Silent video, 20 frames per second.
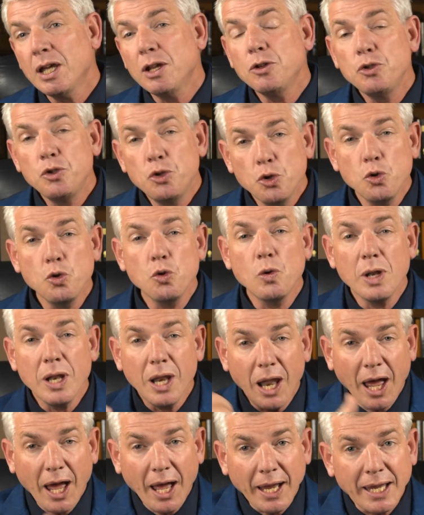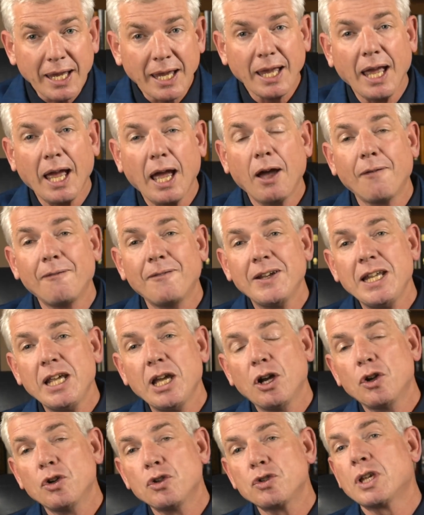do like our
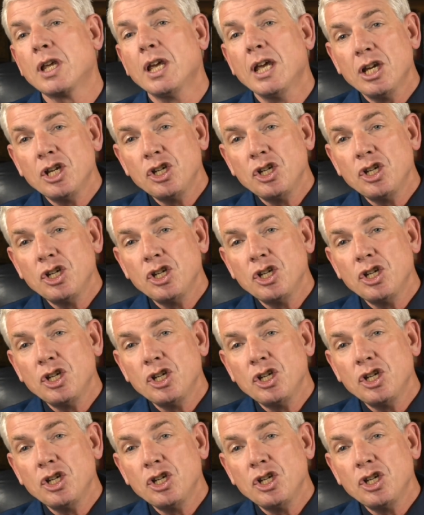videos,